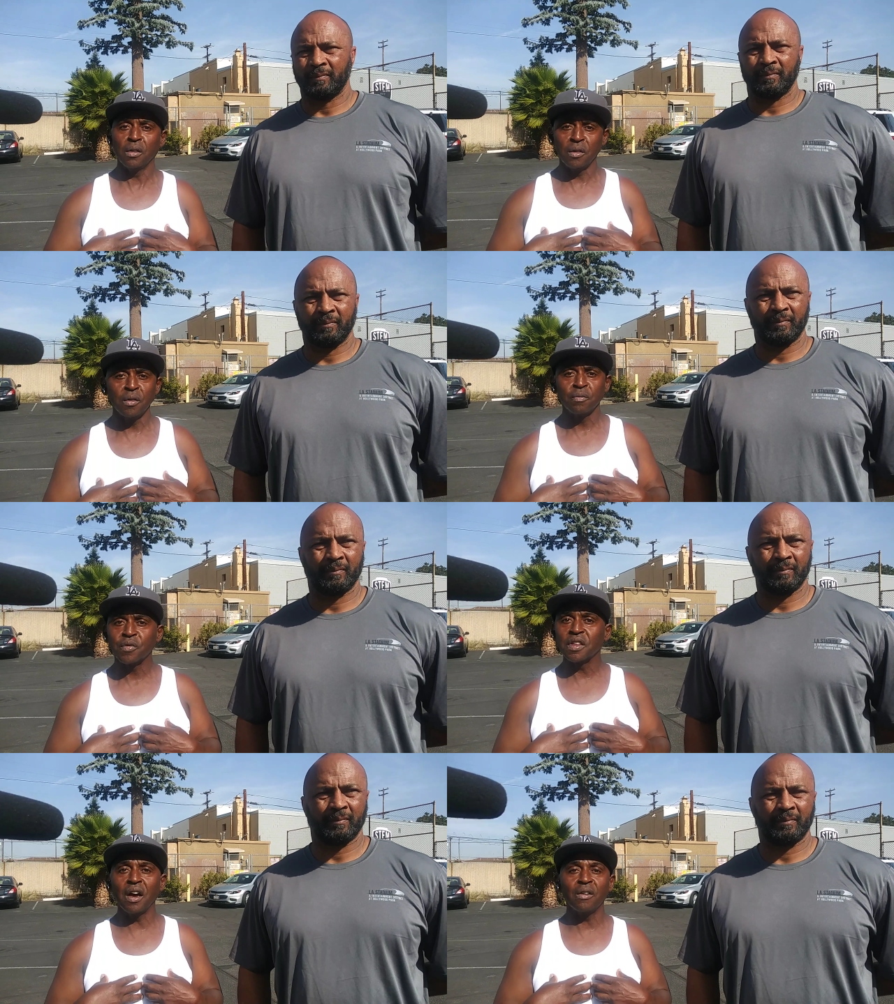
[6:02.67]
Speaker 1: think about
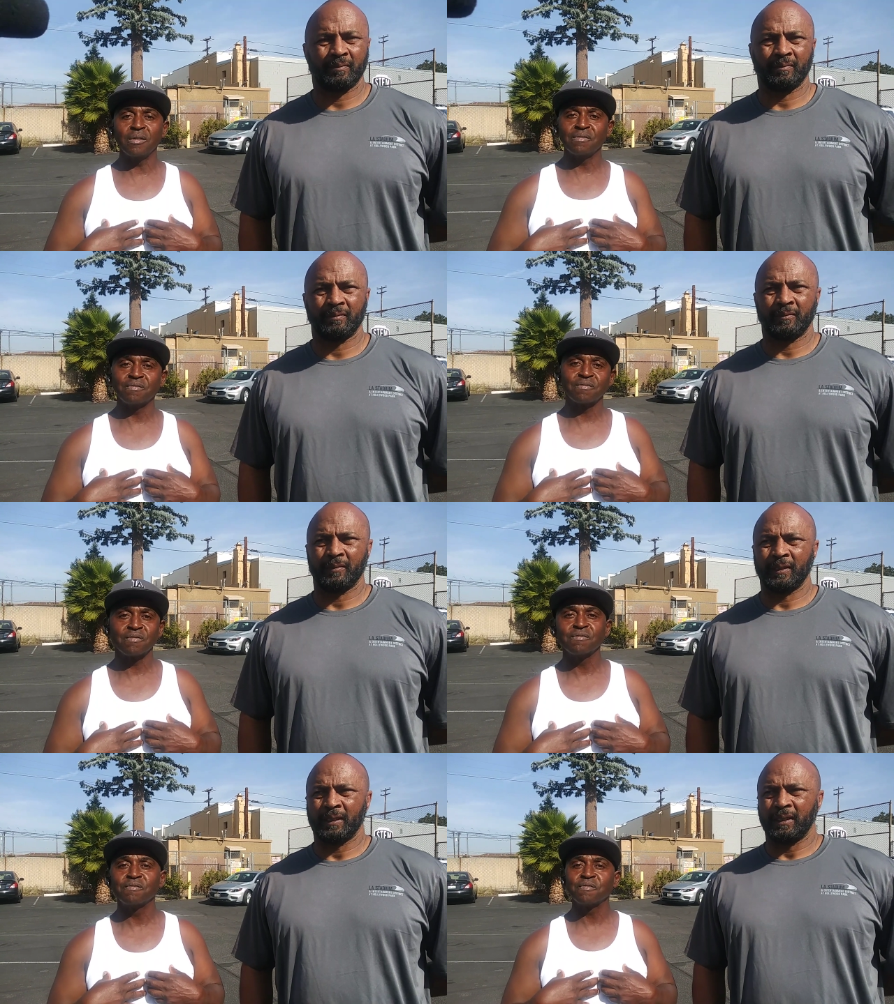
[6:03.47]
that, no. man. Being in
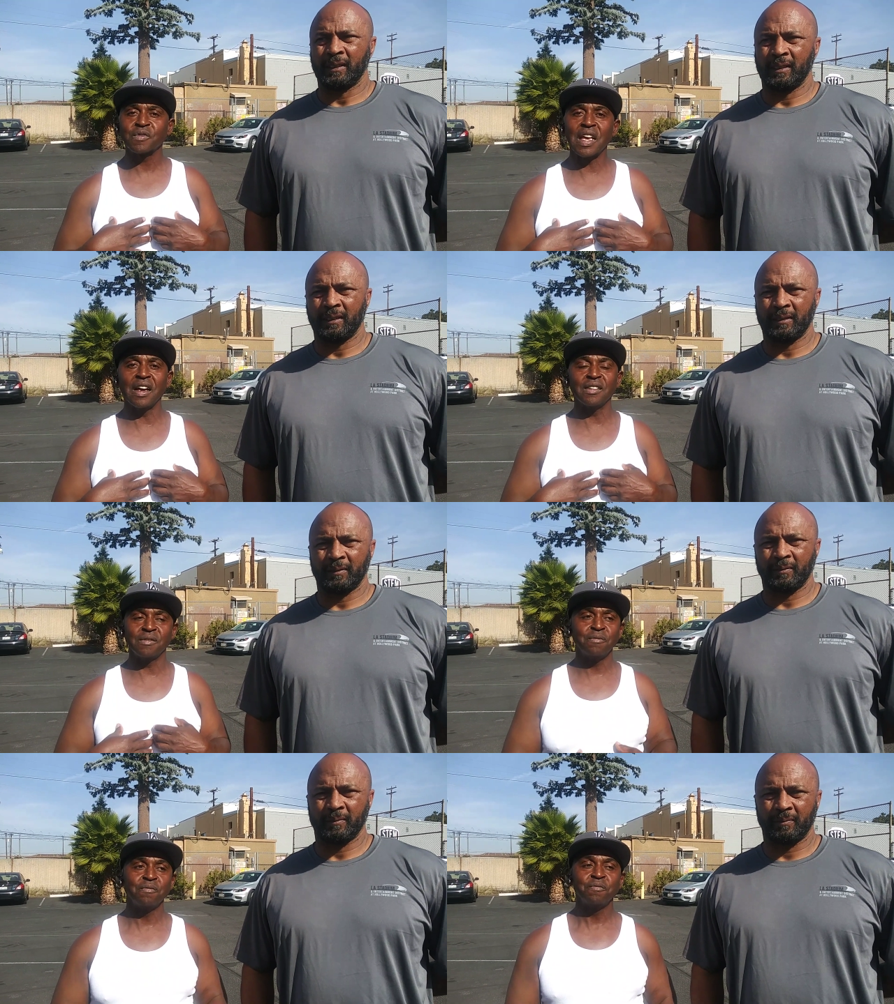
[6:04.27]
prison, there's yeah. a,
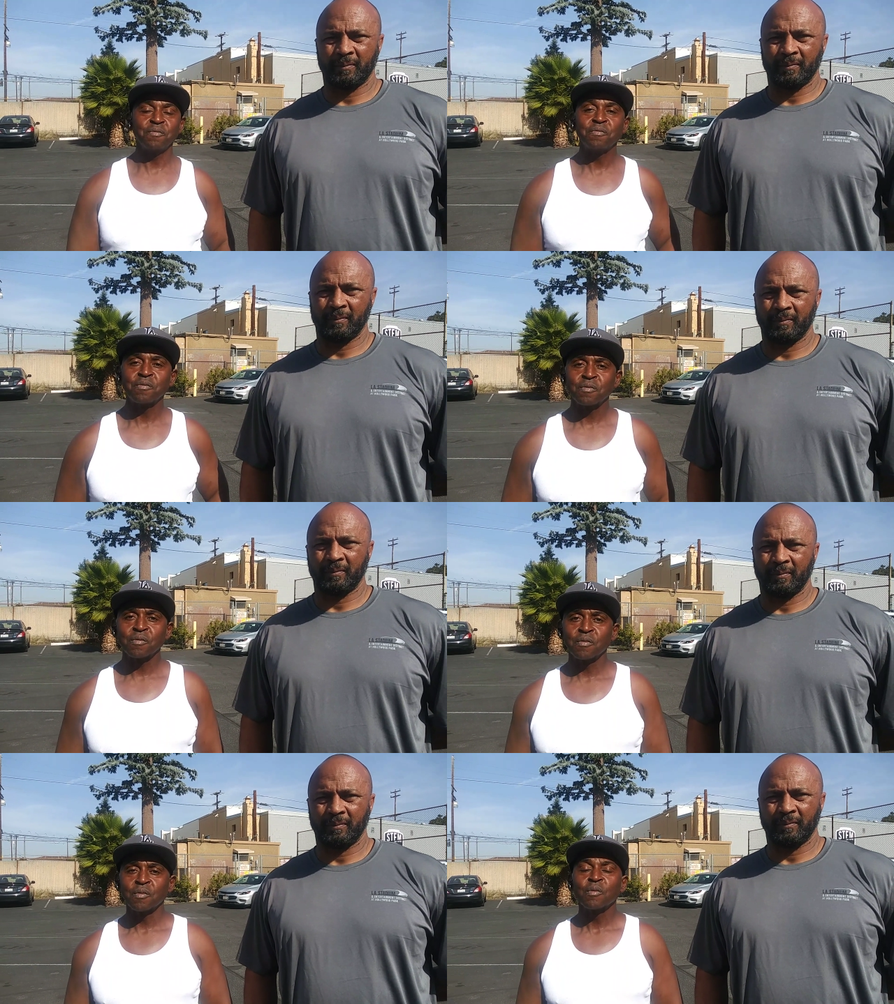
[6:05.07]
always an OG, a
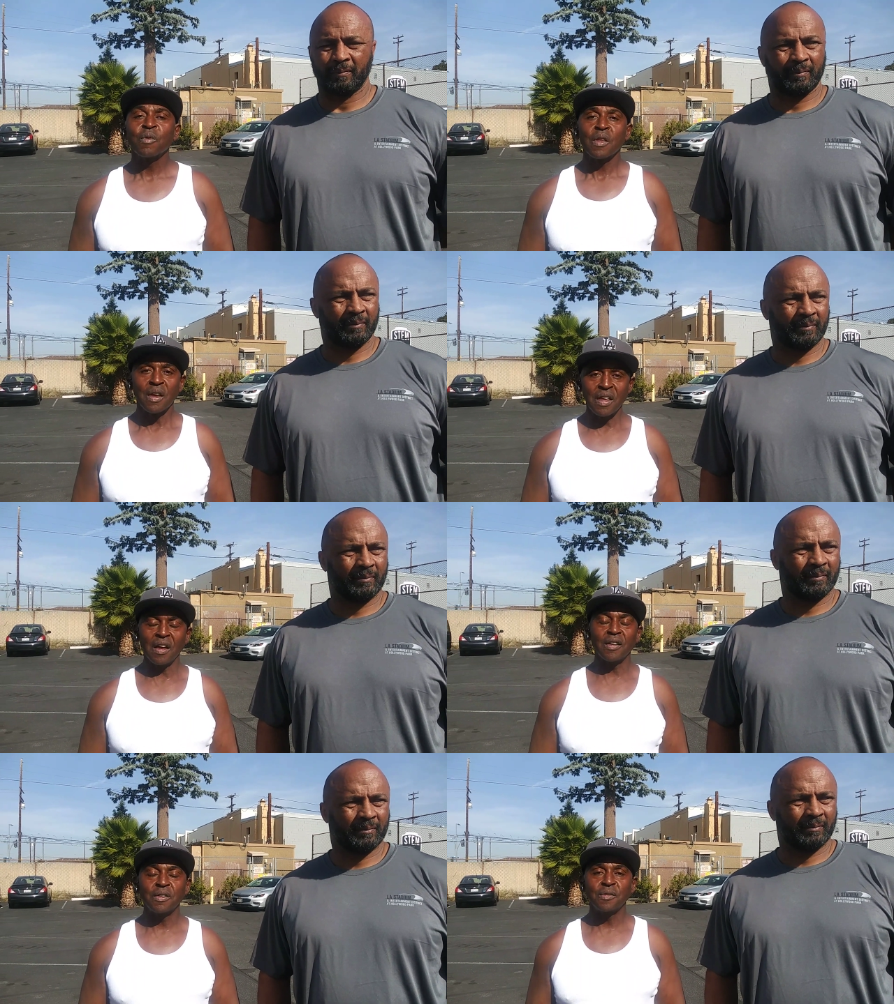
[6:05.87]
homie yeah.
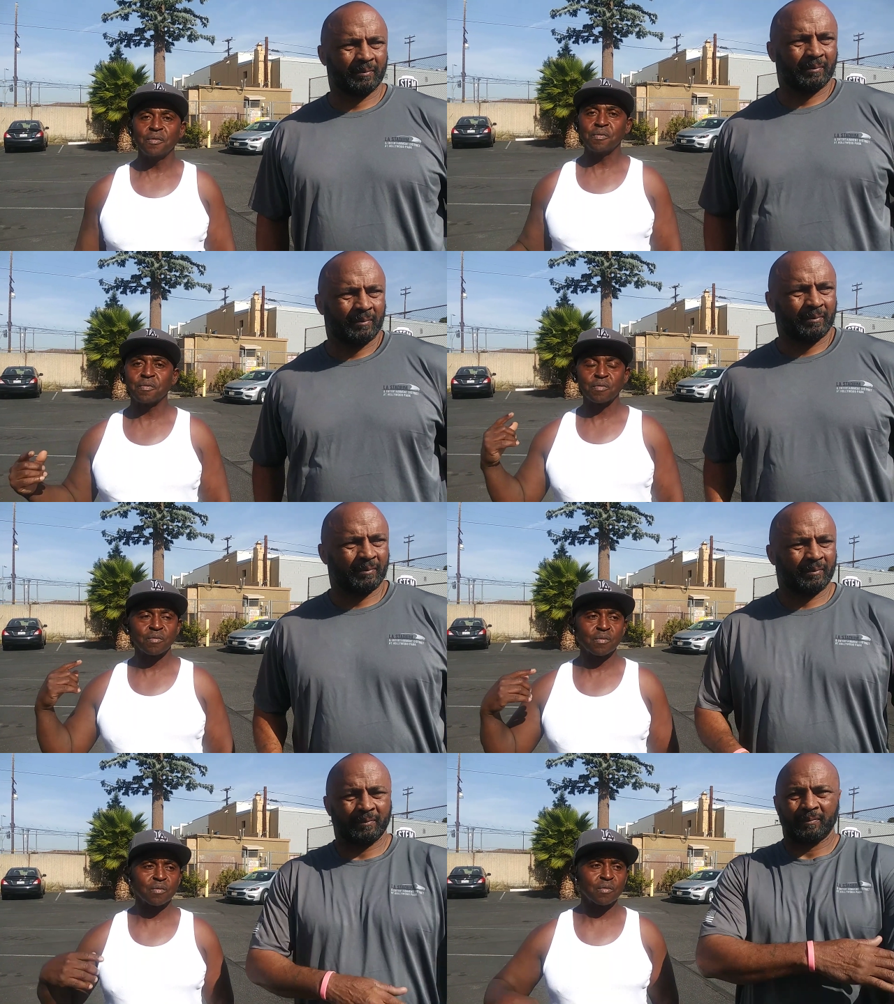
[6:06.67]
who's gonna look
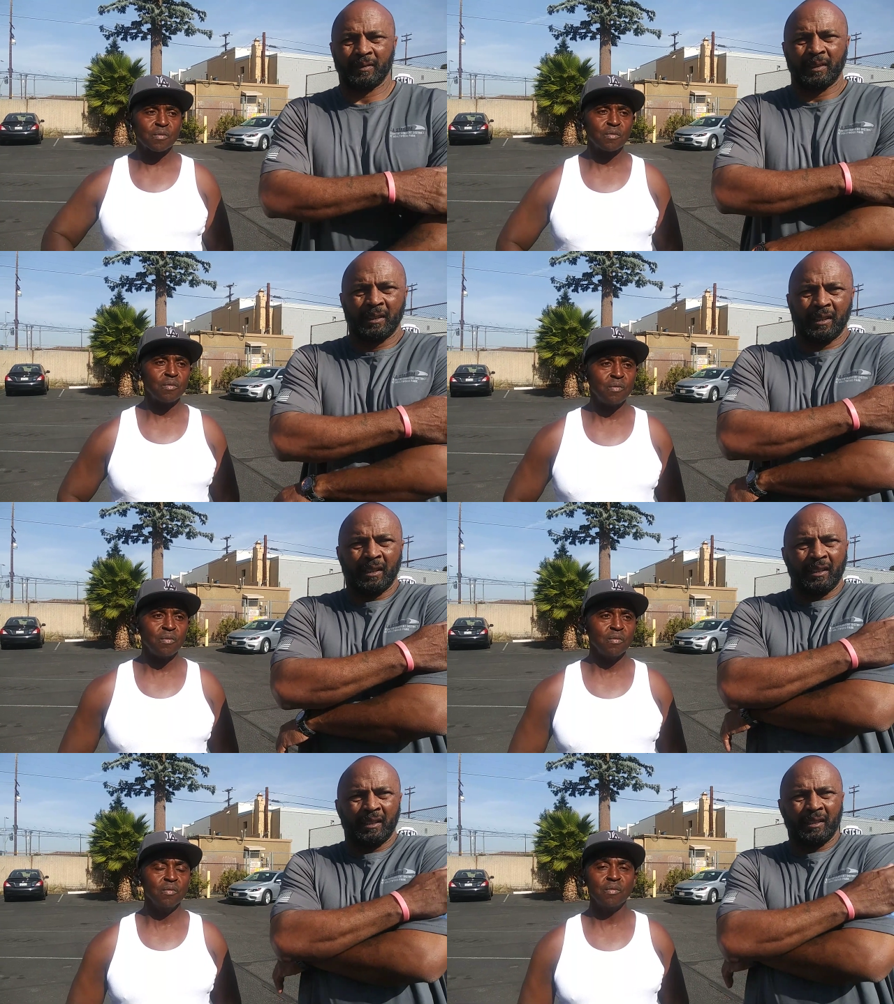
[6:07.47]
out. So
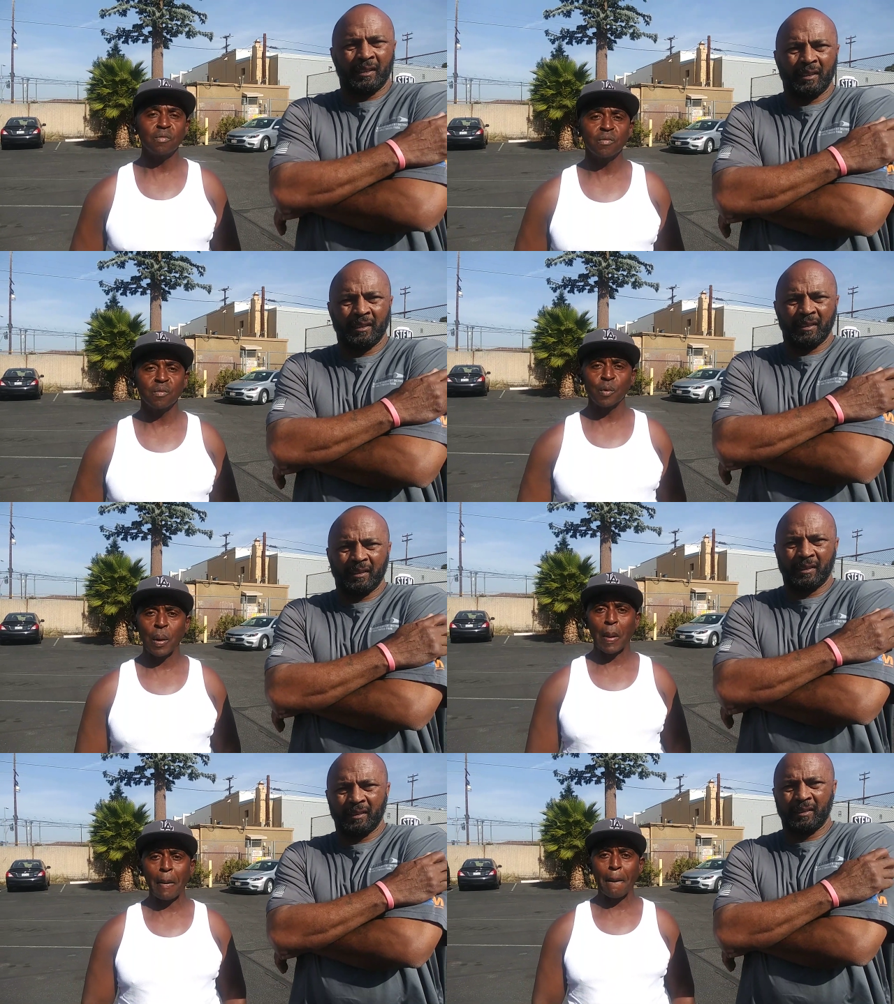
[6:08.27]
man, and then what's
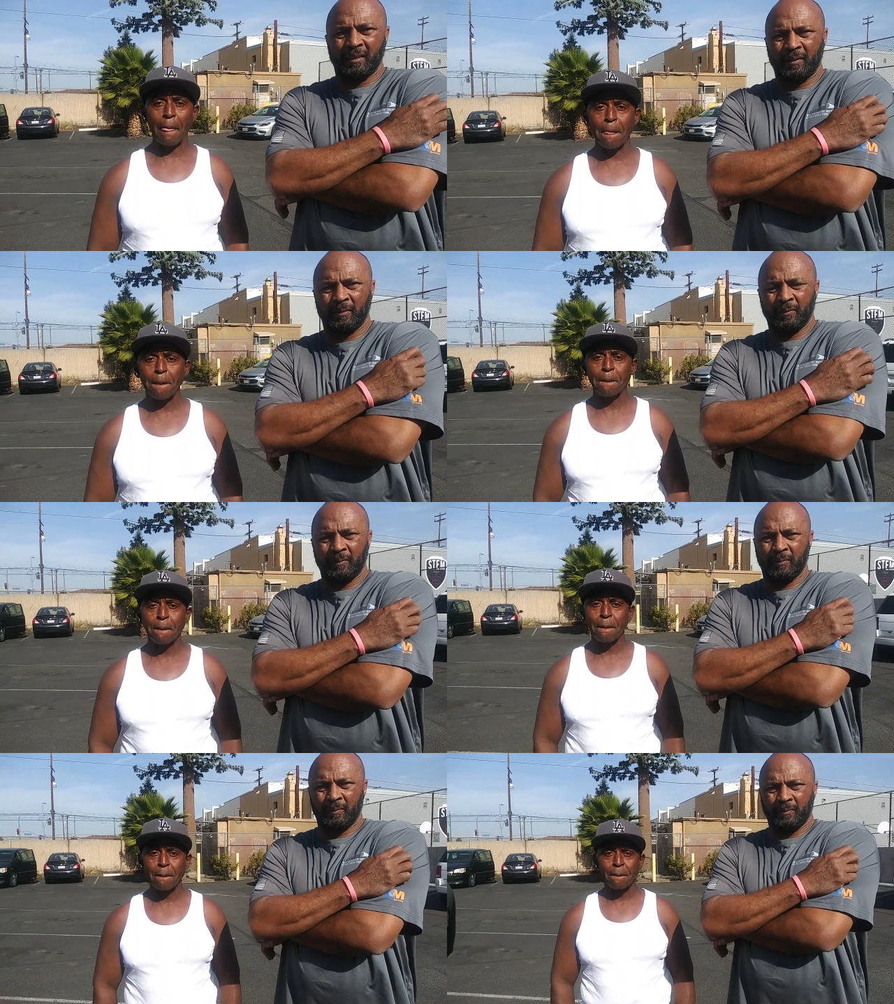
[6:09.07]
even more
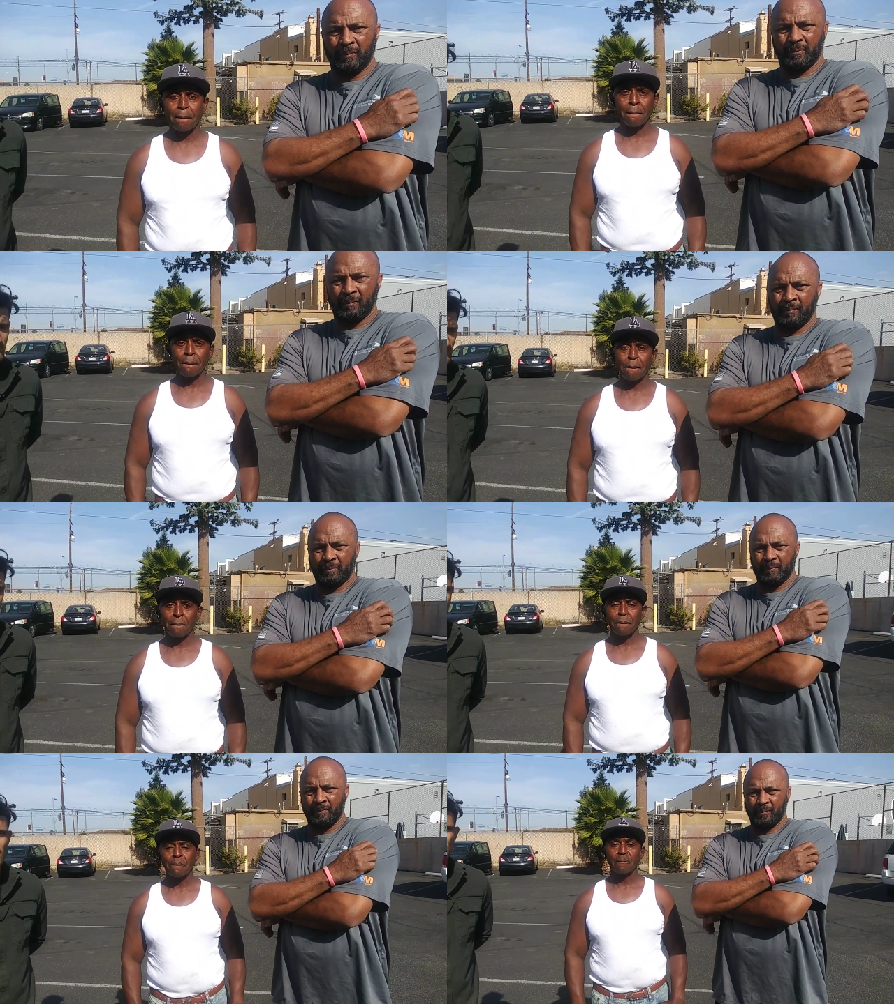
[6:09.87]
incredible is you guys are